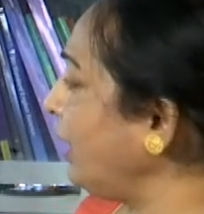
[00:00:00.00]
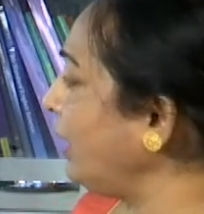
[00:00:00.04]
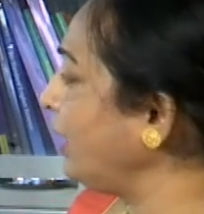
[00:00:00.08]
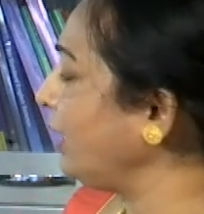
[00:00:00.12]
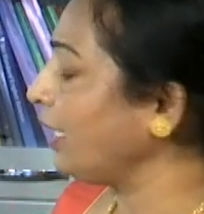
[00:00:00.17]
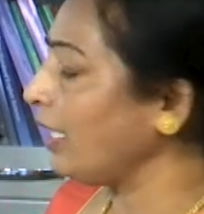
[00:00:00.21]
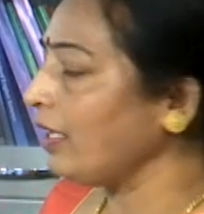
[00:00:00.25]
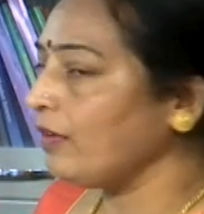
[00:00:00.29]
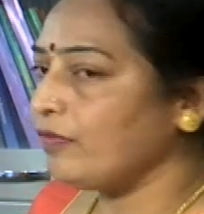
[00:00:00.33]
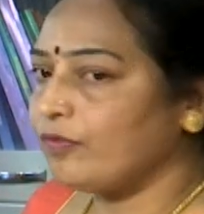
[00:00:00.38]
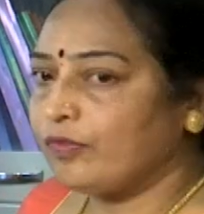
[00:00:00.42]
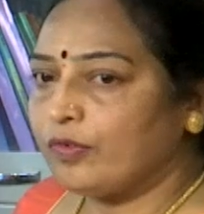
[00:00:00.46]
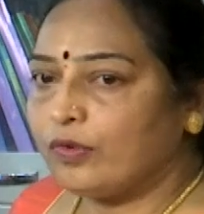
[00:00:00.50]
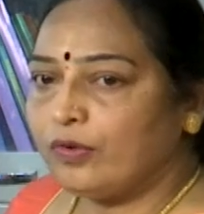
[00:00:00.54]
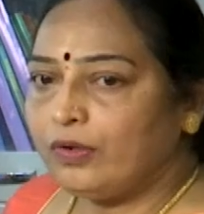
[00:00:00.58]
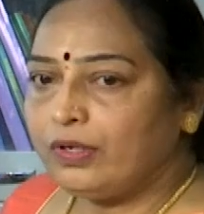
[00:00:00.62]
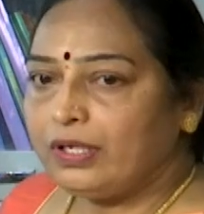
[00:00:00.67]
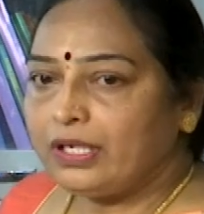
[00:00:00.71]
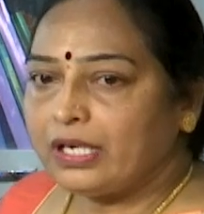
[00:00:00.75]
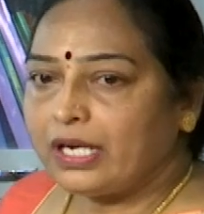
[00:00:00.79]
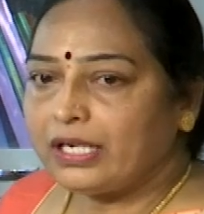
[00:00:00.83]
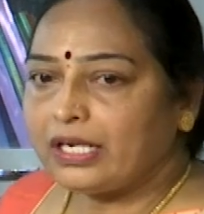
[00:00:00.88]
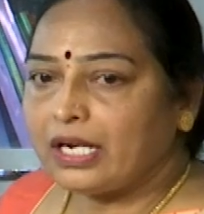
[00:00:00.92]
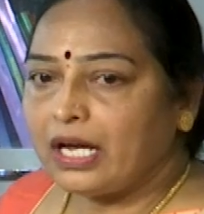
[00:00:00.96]
L4
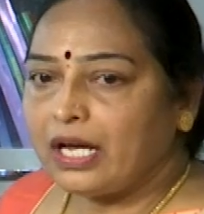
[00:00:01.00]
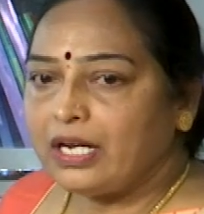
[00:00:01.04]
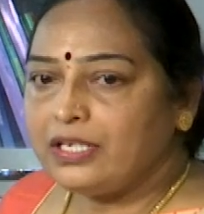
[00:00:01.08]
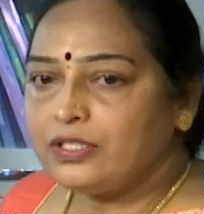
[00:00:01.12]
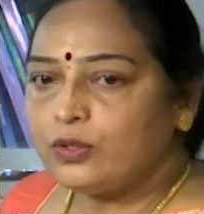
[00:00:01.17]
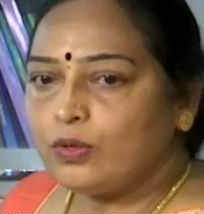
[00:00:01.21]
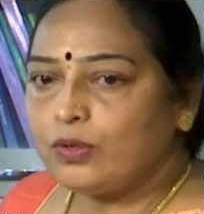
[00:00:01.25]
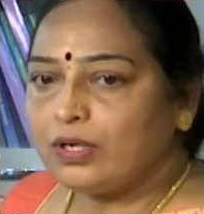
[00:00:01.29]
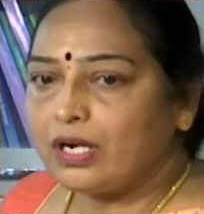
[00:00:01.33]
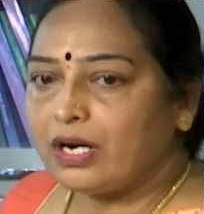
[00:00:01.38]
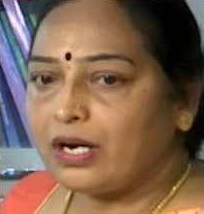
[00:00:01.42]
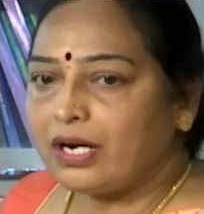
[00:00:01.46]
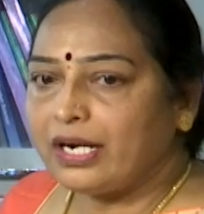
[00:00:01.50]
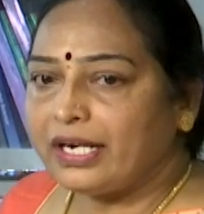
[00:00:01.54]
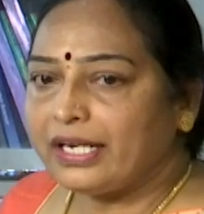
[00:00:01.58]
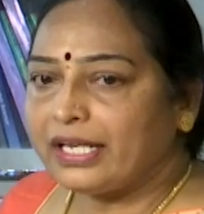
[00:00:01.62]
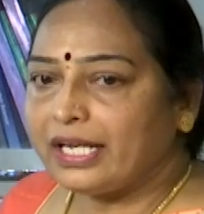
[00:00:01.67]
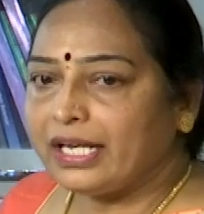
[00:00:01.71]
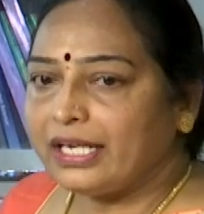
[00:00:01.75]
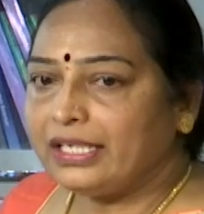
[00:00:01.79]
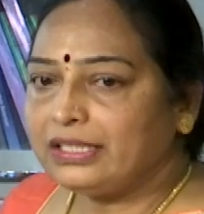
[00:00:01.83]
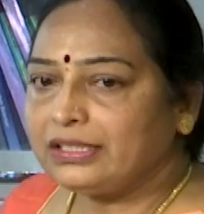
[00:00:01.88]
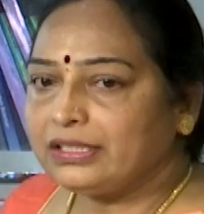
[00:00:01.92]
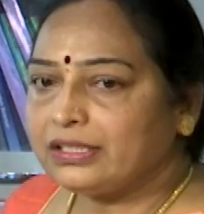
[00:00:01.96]
are also called
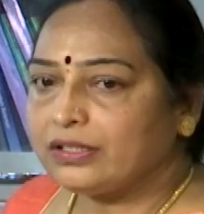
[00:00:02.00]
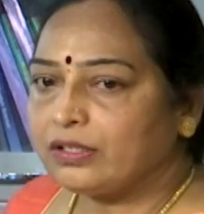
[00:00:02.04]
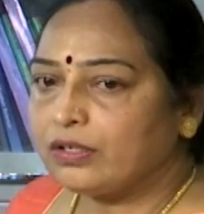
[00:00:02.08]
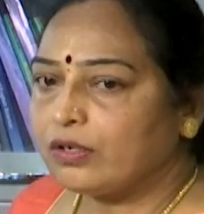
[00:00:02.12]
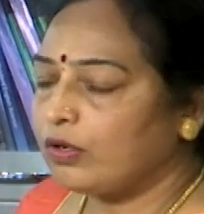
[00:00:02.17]
as